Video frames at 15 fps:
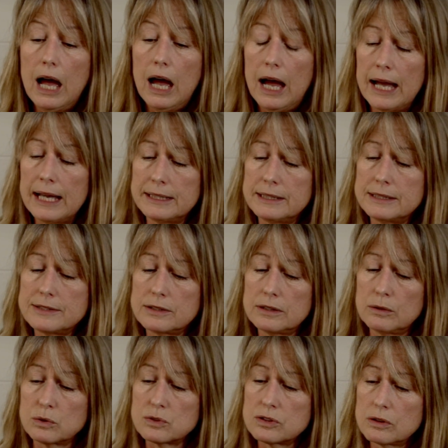And
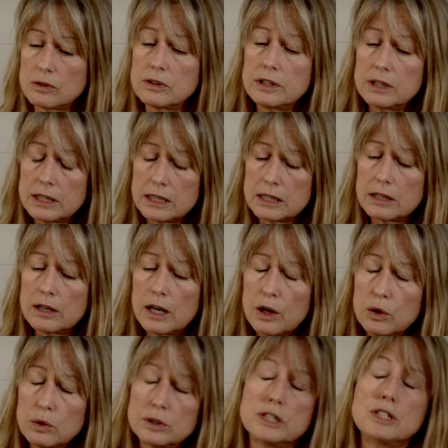also the
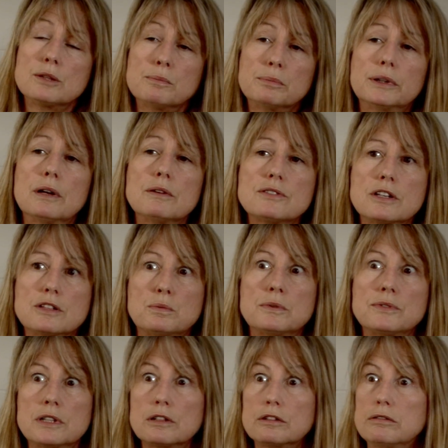audition process
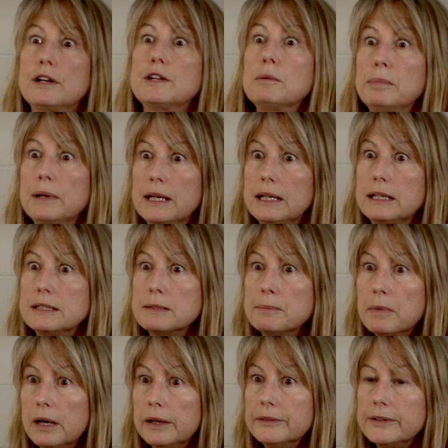was incredibly
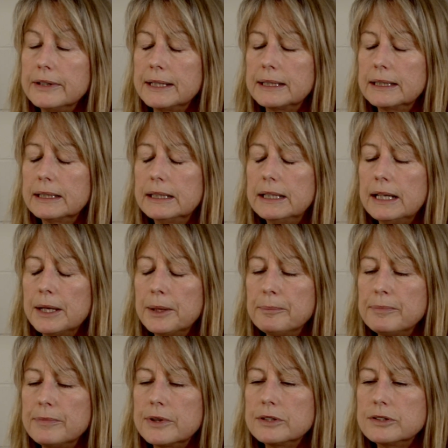demanding.
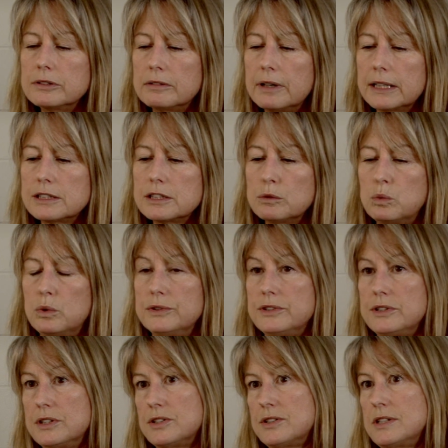The director
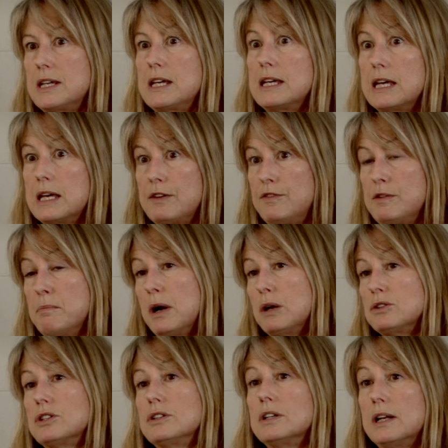wanted to see if
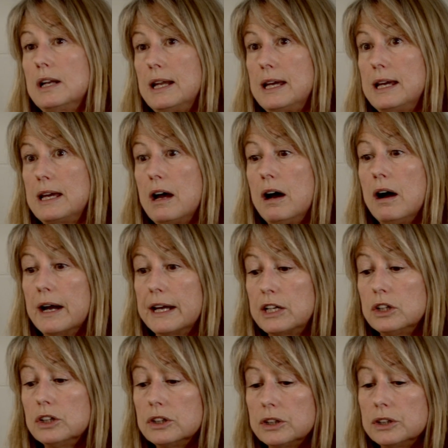emotionally I
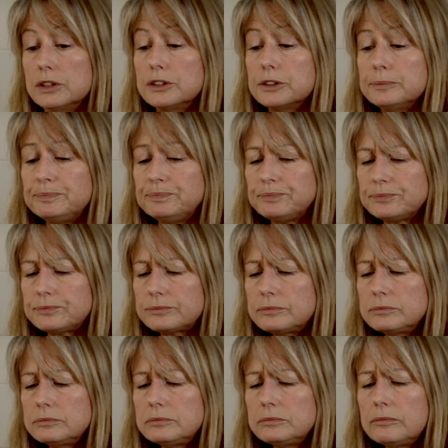could
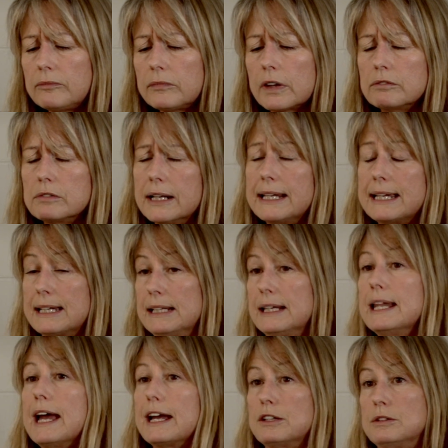really
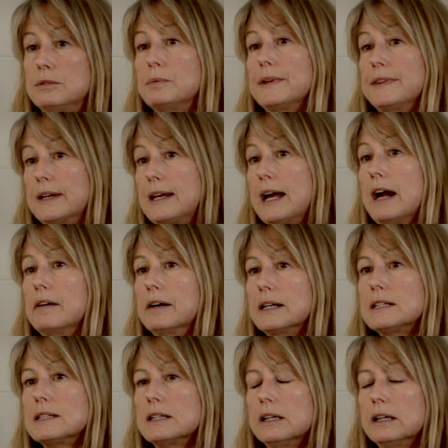connect with the
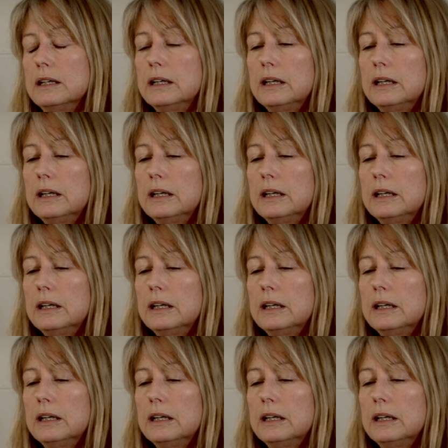character.